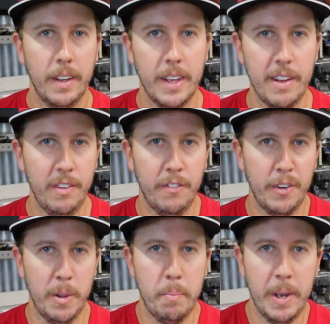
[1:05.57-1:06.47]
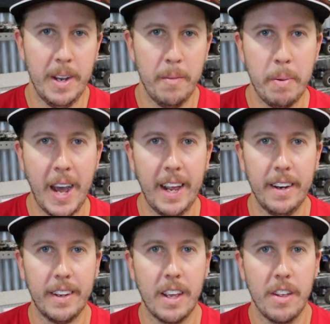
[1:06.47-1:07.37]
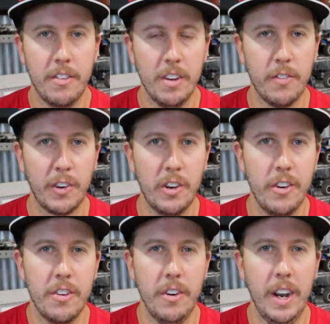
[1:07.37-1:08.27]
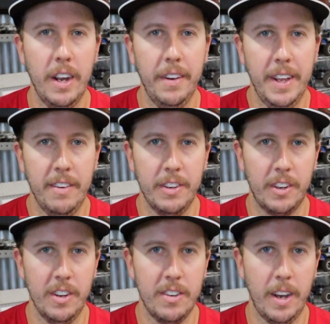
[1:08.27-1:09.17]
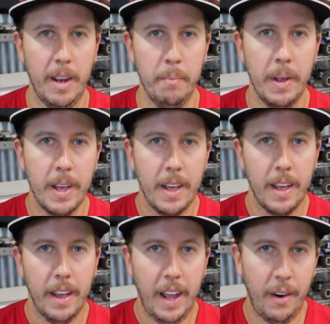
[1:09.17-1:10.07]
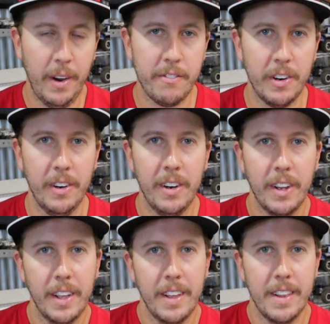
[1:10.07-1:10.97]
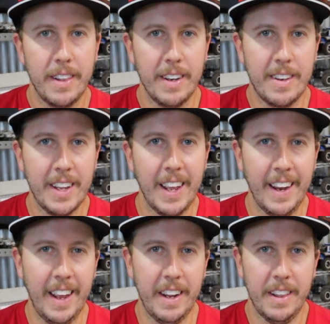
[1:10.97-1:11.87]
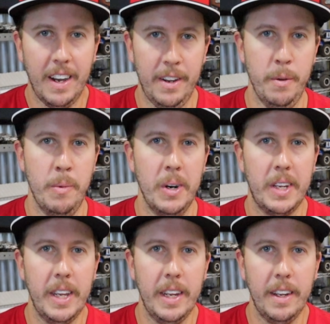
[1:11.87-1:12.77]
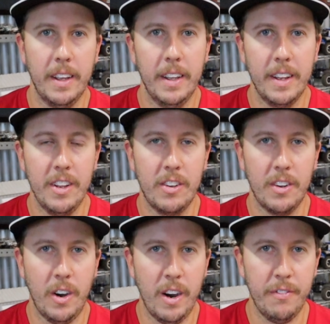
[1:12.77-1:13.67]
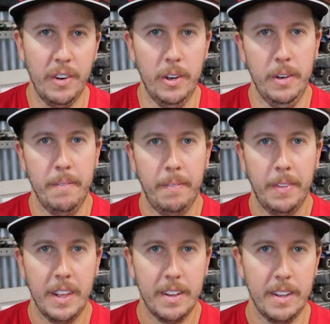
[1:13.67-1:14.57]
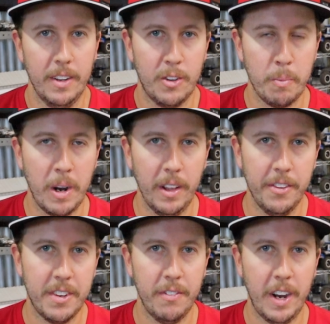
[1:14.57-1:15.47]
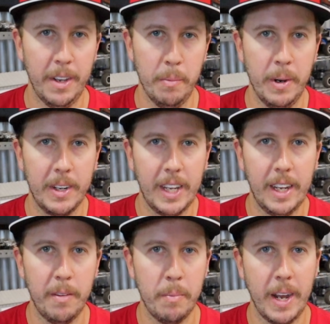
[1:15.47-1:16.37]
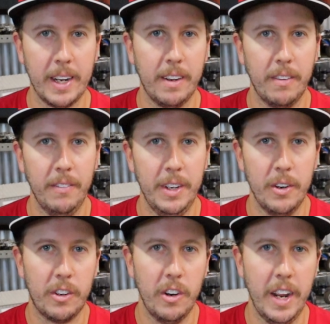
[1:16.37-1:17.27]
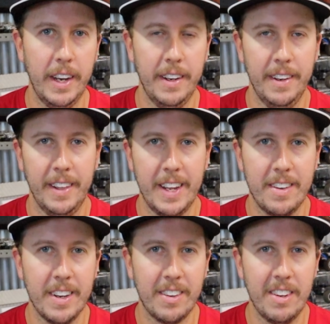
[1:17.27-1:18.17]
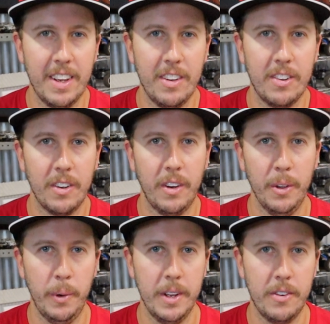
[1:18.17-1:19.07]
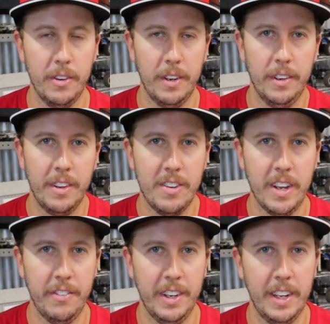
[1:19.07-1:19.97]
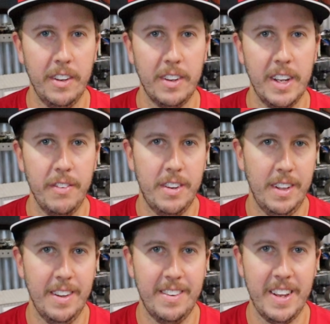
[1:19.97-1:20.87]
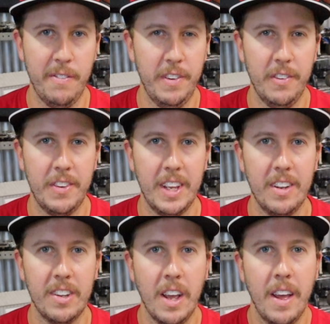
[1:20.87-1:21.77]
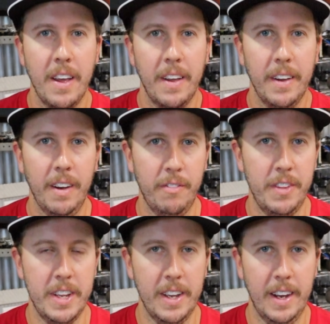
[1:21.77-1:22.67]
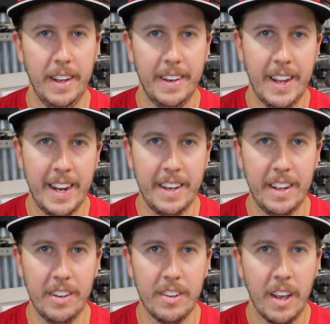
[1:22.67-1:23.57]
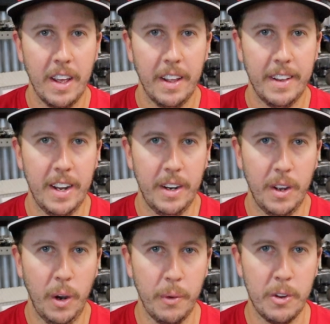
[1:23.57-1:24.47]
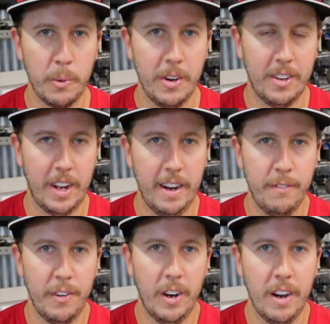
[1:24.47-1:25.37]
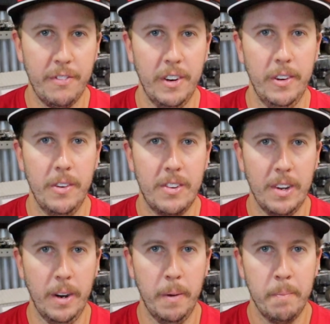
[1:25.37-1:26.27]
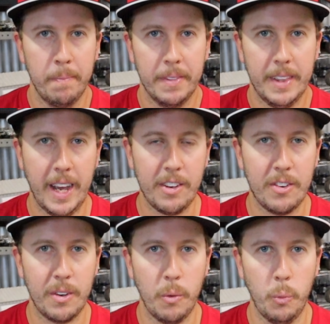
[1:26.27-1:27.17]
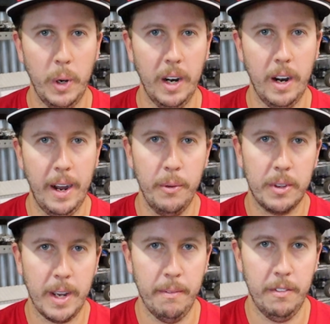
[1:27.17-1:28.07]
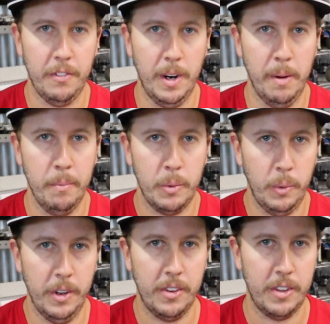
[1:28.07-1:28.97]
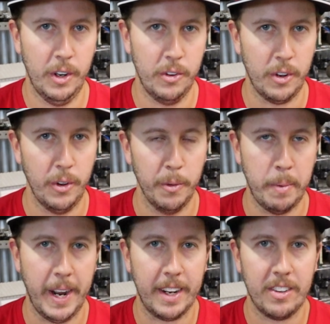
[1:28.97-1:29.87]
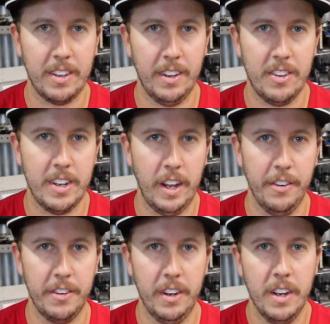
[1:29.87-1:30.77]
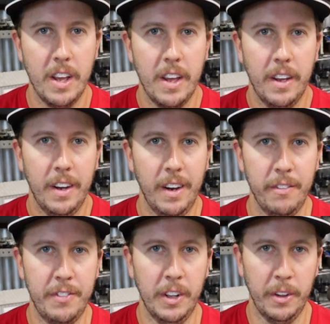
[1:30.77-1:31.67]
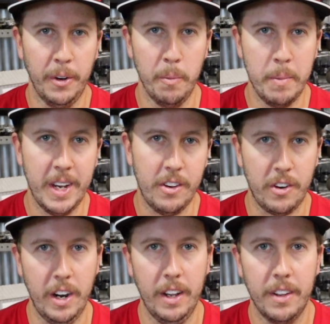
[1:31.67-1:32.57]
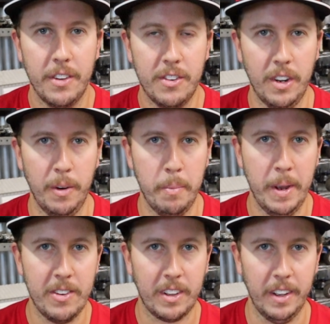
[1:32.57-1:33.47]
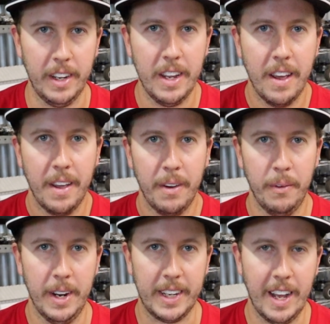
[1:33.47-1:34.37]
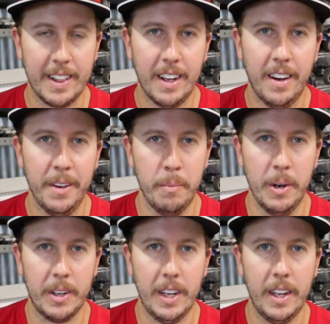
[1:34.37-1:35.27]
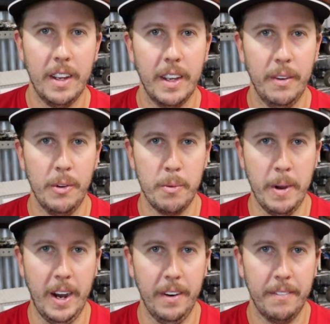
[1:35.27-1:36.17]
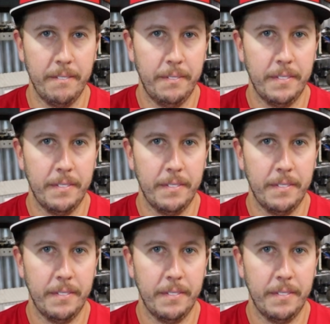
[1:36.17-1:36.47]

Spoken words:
even for the pit and paddock, just for cruising around, having a good time. However, the DNA of the Honda Monkey is off-road. The smallest of Honda Monkey back when they were created in the late 60s all the way through the early 70s and even to the Z50s of the 90s, they always were designed for off-road. So that's where I was coming from, was those old bikes, the nostalgia of the little mini trail. So basically when I got the Honda Monkey, it was about